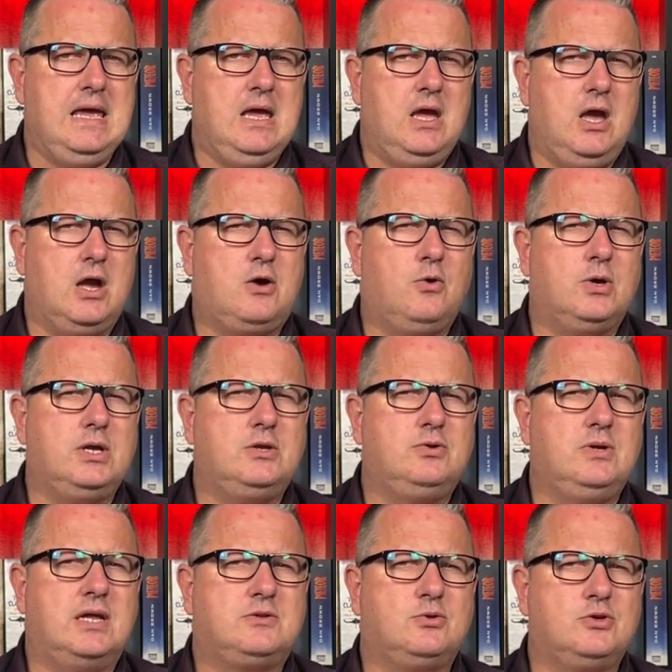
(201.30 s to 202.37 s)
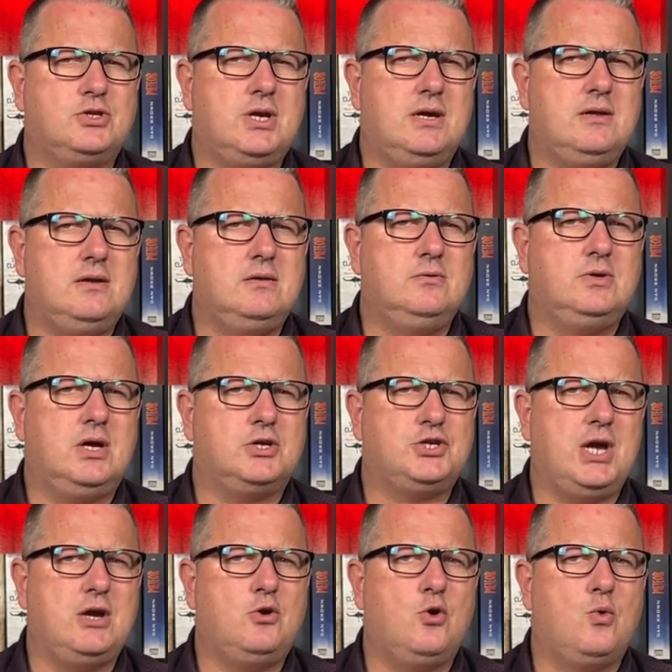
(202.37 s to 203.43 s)
According to Latushka,
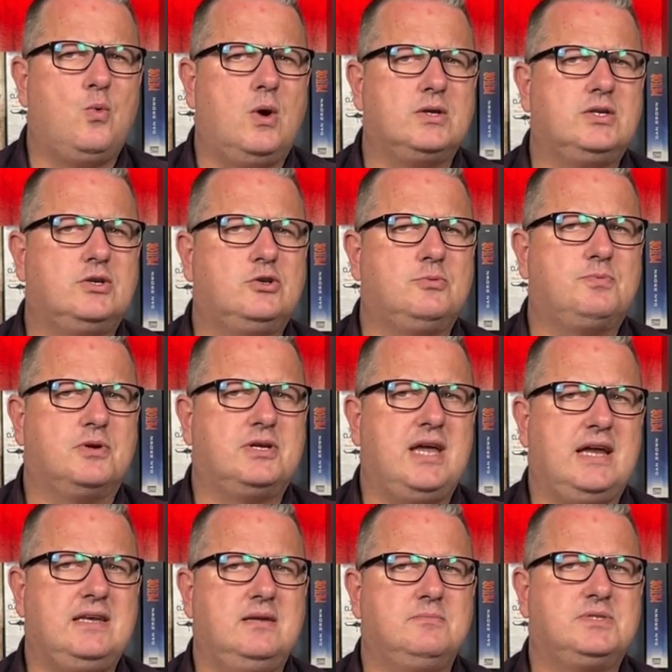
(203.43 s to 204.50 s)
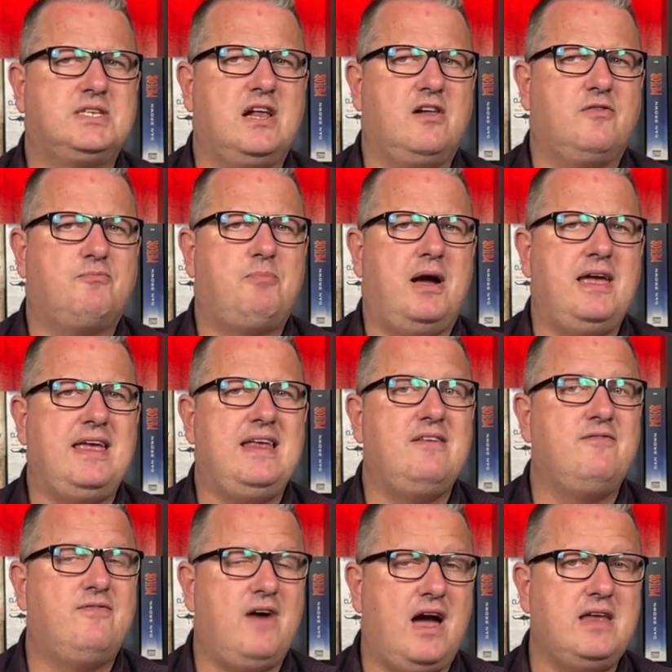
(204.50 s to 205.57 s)
Lukashenko wanted to protect himself by
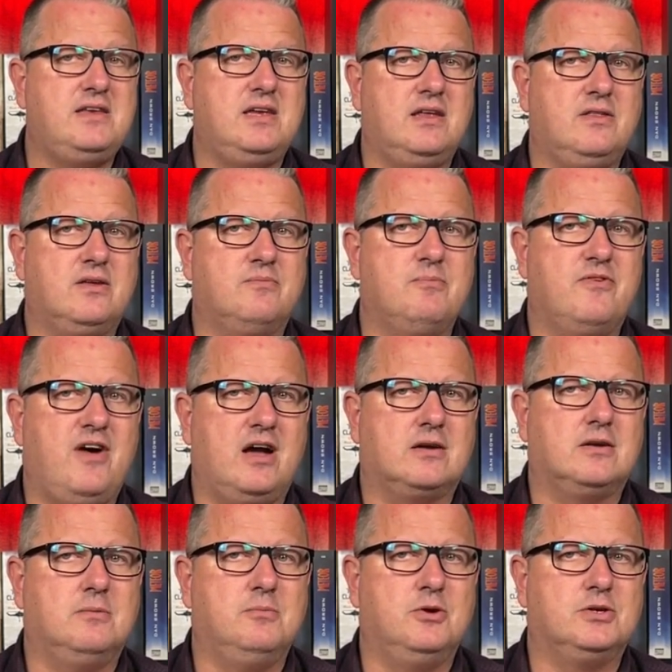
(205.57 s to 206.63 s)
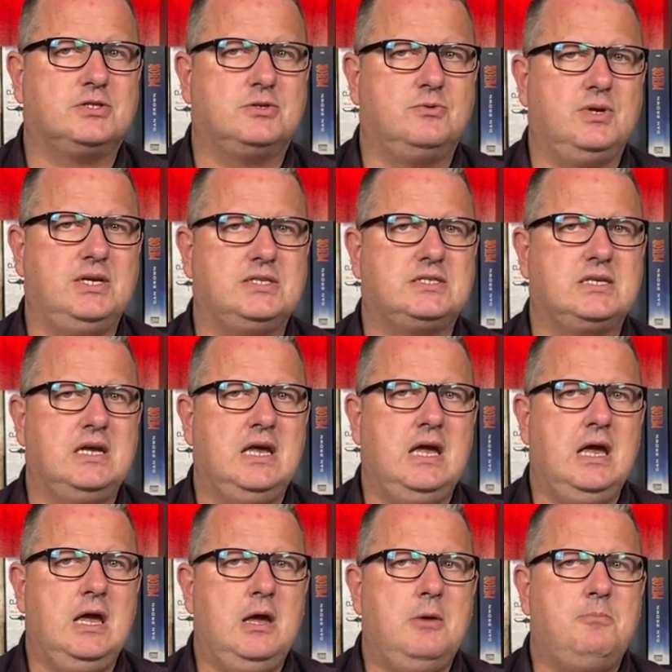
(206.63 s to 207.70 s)
inviting the Wagner mercenaries,
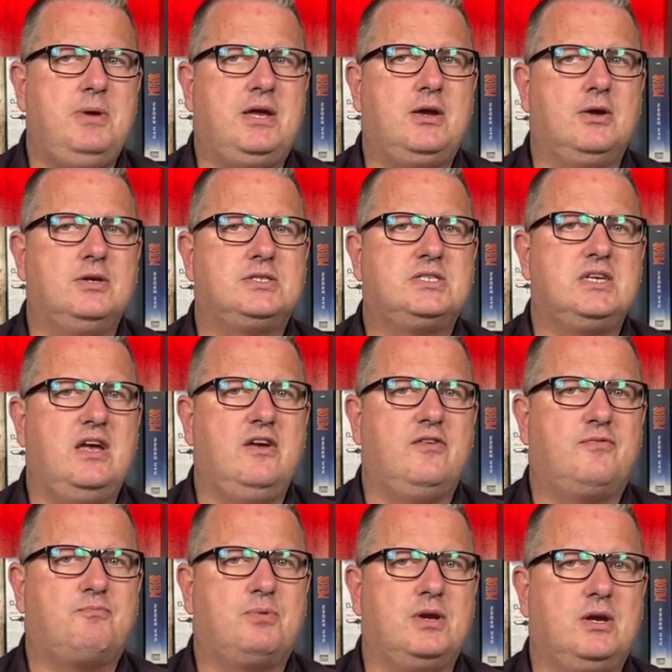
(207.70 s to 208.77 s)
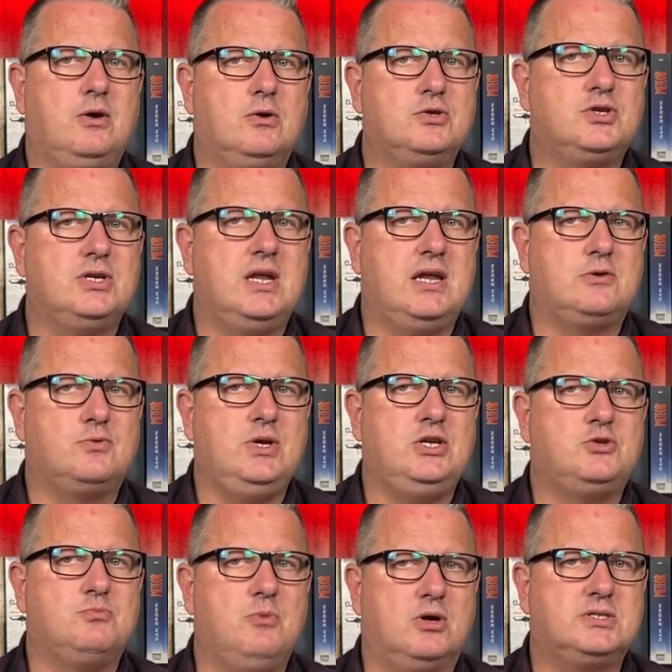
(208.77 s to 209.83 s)
because if Prigozhin had
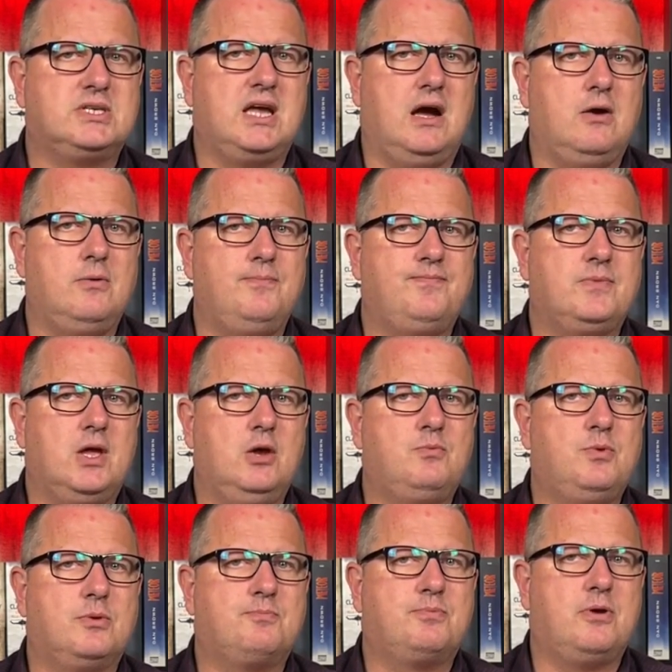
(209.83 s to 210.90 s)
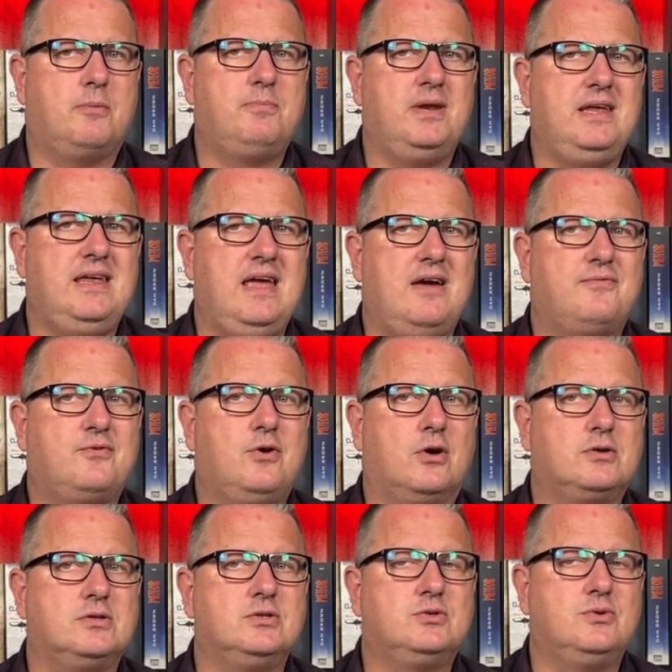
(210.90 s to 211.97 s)
reached Moscow, it would probably have
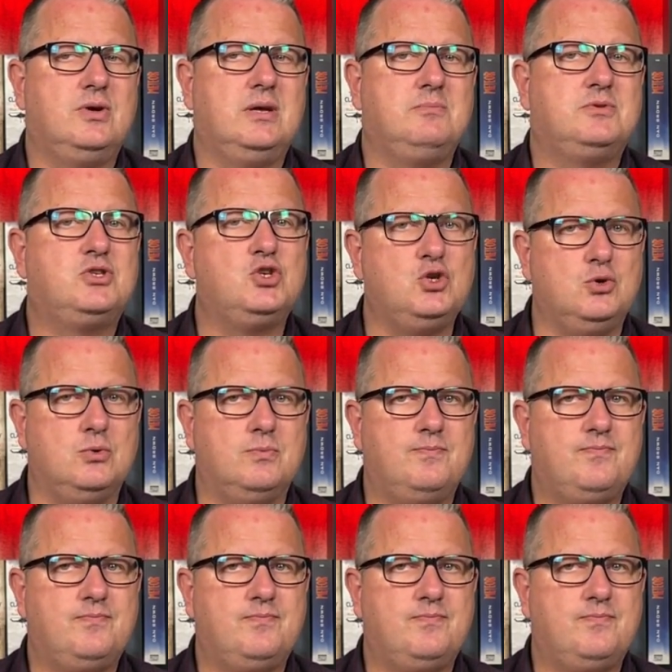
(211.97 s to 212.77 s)
gotten to him too.